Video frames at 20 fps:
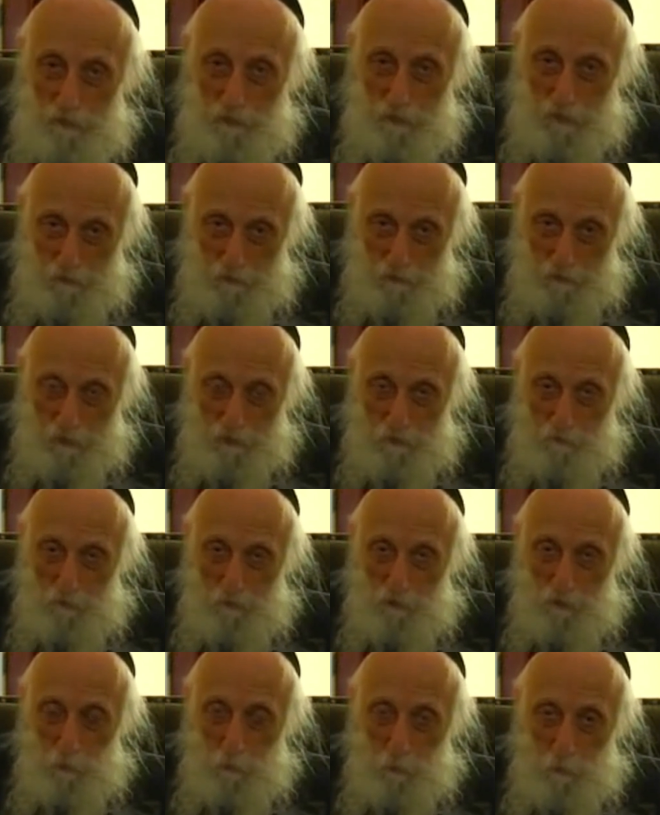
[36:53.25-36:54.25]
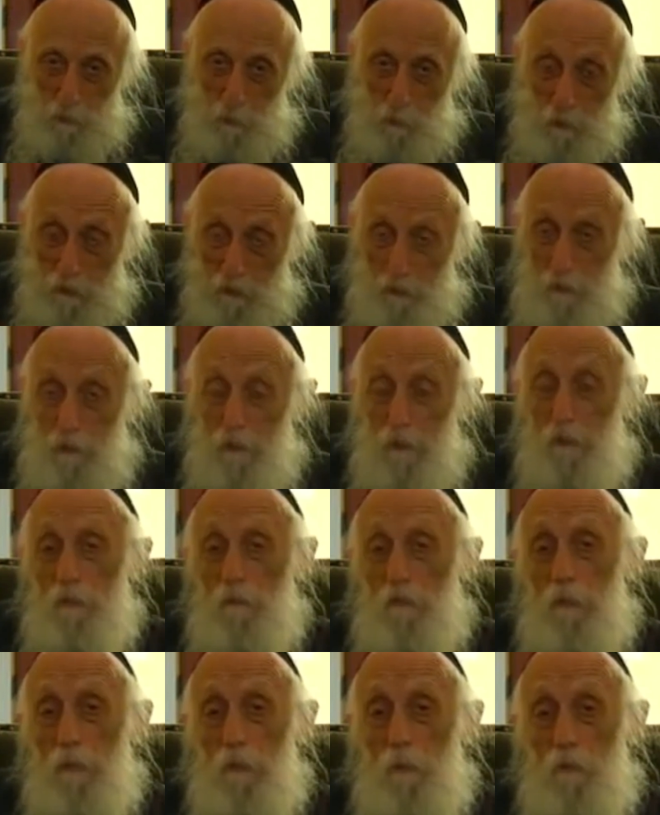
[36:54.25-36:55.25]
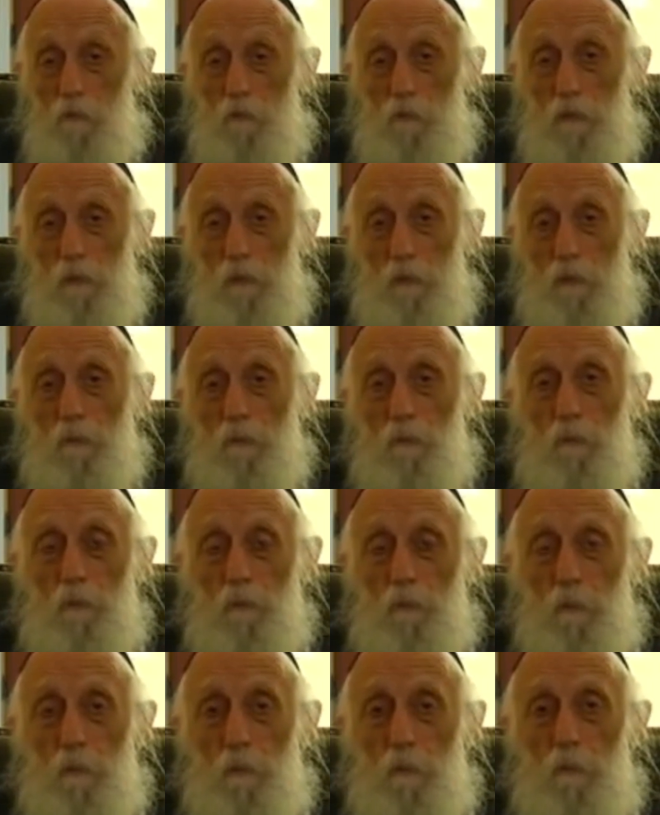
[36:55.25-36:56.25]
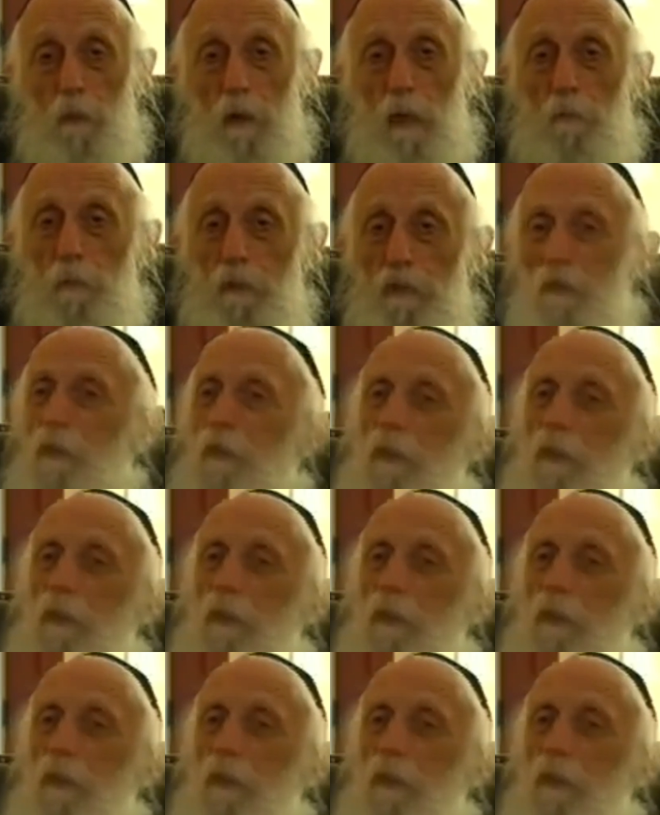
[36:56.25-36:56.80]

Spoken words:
have a reawakening of that old feeling. But